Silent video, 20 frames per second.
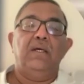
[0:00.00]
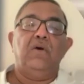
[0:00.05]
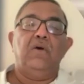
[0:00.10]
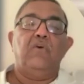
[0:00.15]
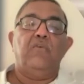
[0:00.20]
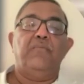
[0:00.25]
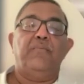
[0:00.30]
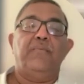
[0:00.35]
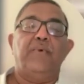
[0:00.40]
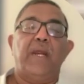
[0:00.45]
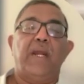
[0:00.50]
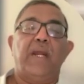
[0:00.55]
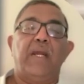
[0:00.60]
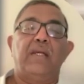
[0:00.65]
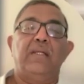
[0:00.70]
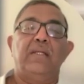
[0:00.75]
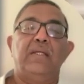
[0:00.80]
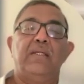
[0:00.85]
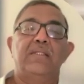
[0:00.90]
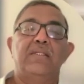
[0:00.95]
of
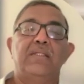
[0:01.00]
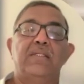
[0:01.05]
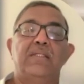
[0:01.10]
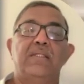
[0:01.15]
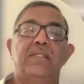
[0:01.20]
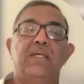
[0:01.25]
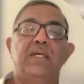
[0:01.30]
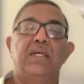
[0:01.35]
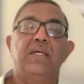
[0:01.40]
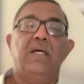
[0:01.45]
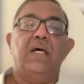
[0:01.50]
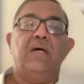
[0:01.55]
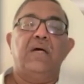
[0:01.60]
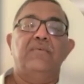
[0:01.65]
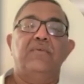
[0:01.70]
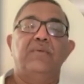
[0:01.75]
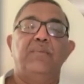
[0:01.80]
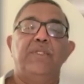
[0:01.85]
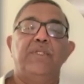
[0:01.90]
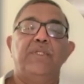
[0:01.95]
practice
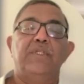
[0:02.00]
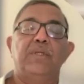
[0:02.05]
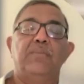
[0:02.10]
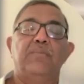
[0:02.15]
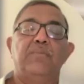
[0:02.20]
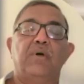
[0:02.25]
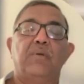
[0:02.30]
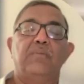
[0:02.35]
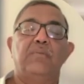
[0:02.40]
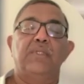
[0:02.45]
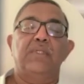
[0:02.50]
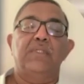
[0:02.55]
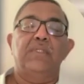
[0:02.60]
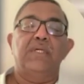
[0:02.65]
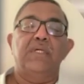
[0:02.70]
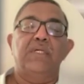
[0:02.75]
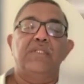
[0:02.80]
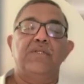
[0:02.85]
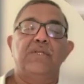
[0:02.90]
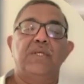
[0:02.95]
after major abdominal
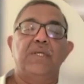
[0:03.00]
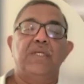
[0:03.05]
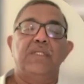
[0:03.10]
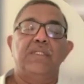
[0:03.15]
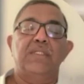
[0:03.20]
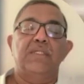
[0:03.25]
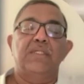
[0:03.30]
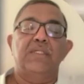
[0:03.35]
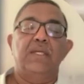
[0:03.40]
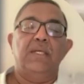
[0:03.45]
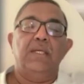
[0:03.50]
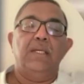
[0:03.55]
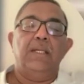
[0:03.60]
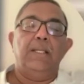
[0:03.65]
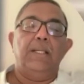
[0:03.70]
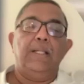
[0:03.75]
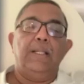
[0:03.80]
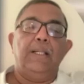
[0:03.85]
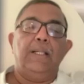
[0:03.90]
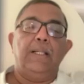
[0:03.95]
surgeries
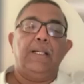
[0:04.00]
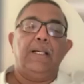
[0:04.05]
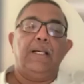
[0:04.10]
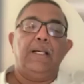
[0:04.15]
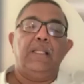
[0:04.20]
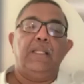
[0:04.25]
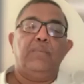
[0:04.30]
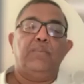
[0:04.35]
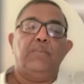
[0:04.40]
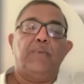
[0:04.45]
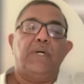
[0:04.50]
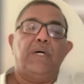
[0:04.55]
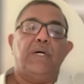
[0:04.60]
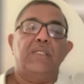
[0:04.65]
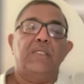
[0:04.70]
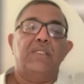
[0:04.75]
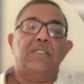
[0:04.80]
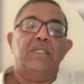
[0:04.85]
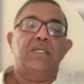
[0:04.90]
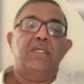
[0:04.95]
in the
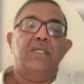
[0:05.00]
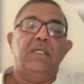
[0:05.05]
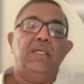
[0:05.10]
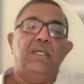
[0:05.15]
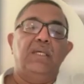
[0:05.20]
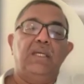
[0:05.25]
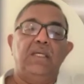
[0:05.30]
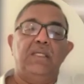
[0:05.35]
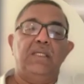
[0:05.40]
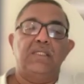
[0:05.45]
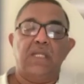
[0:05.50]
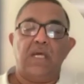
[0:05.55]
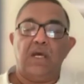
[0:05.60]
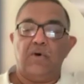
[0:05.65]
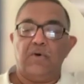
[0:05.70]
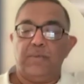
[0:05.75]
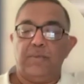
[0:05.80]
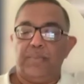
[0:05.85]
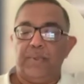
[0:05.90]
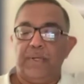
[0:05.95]
past, is
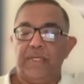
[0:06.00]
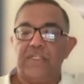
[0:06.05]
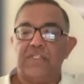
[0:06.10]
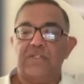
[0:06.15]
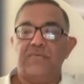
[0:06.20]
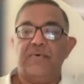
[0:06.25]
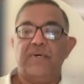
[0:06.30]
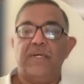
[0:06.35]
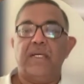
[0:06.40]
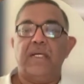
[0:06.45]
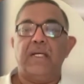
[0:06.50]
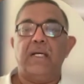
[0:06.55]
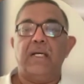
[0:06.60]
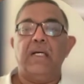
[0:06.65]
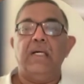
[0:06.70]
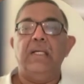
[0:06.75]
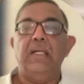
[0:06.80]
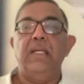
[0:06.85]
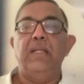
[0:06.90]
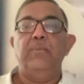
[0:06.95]
now replaced by
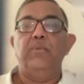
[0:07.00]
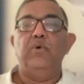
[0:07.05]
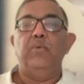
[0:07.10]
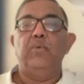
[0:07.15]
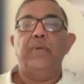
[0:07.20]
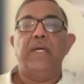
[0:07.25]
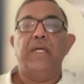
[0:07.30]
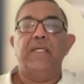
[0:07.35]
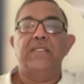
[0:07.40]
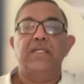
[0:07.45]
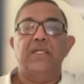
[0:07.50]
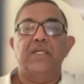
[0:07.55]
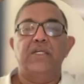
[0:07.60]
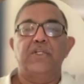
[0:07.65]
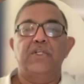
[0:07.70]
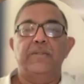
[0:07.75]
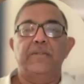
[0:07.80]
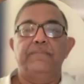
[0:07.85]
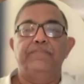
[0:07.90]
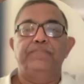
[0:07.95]
early
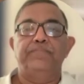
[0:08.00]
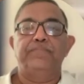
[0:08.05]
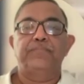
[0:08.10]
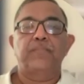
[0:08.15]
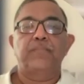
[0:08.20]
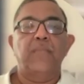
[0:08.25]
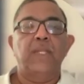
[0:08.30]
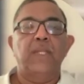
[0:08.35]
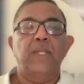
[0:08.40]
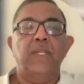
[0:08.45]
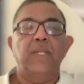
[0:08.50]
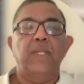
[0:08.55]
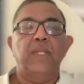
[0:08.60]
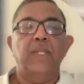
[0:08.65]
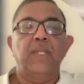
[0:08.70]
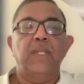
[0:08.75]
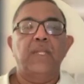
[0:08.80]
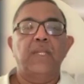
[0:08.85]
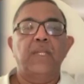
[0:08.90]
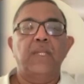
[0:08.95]
mobilization.
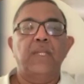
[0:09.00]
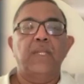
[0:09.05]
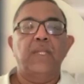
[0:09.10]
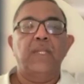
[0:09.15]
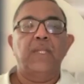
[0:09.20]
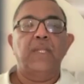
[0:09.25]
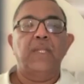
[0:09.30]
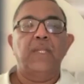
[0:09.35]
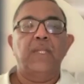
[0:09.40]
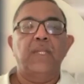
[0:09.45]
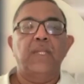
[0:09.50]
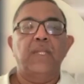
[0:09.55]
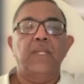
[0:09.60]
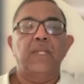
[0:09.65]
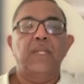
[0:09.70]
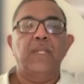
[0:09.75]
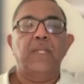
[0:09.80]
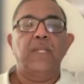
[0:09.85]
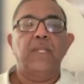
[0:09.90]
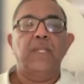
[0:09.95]
Now, a few
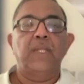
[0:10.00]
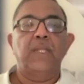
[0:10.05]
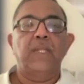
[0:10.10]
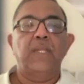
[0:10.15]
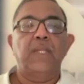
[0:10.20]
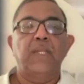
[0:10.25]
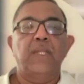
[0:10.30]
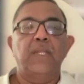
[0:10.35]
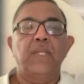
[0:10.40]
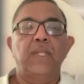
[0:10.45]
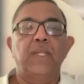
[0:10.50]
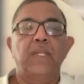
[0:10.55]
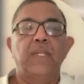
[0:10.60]
words about prolonged